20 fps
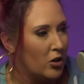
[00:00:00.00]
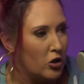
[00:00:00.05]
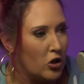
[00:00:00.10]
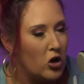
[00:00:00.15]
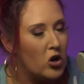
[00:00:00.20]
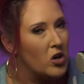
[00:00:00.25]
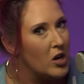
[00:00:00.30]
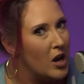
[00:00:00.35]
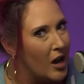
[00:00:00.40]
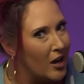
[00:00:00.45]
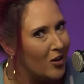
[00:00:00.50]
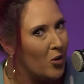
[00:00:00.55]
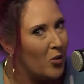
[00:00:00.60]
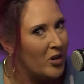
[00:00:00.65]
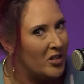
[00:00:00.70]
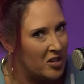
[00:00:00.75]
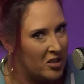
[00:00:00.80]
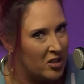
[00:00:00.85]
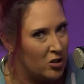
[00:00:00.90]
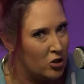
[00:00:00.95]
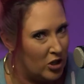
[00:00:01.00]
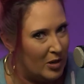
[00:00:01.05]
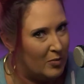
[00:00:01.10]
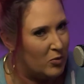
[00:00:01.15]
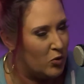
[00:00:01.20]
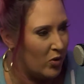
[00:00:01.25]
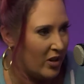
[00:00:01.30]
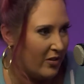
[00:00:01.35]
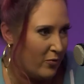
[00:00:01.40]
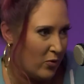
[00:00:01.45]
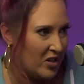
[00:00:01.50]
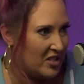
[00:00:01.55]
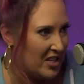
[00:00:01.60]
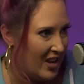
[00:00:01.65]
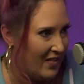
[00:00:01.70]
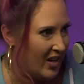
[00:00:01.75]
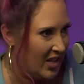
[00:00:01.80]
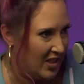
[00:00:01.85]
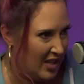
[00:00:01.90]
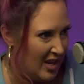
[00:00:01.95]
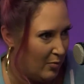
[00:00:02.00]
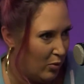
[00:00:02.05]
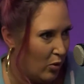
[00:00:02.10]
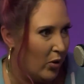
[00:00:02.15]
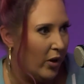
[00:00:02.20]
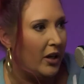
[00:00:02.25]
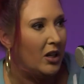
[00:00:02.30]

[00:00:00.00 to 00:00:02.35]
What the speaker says: You're not going to the gym 24/7 at that point.